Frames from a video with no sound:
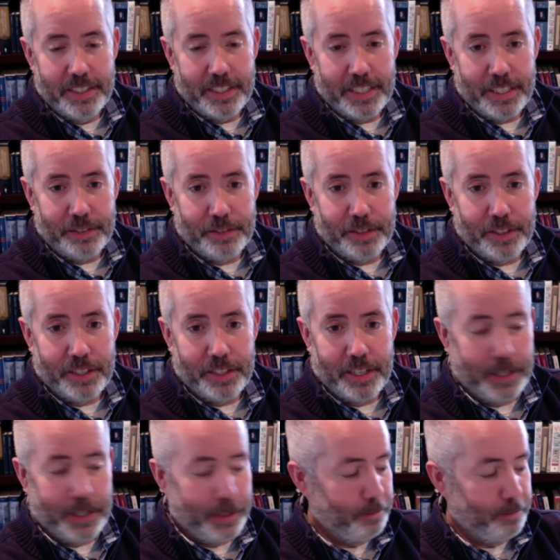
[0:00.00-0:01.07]
even
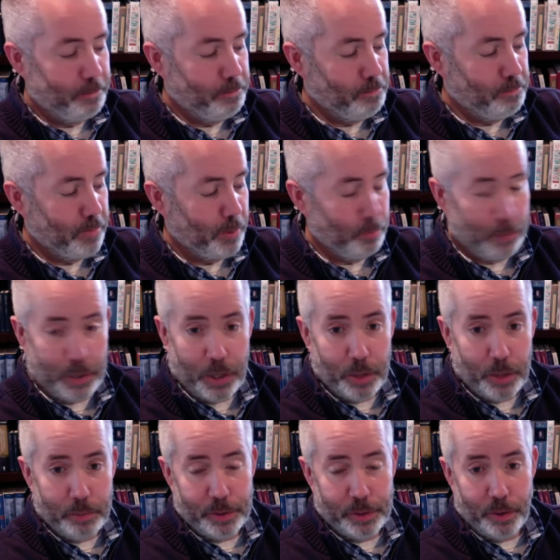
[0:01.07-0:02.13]
um,
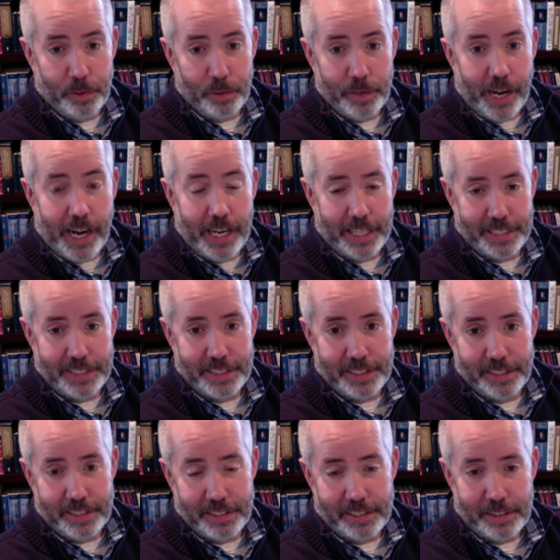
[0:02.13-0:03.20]
beheld with their own eyes
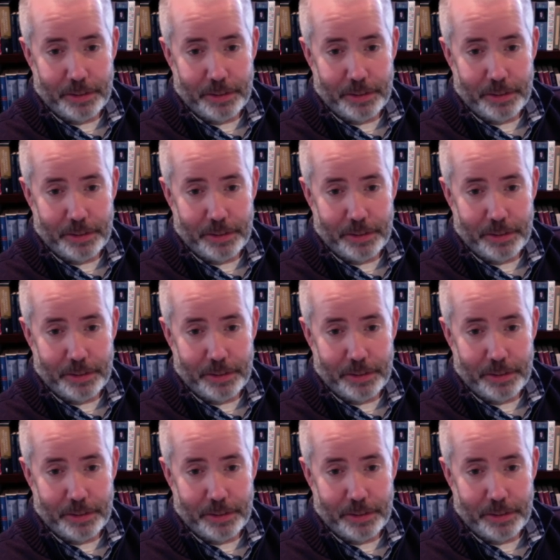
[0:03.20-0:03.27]
the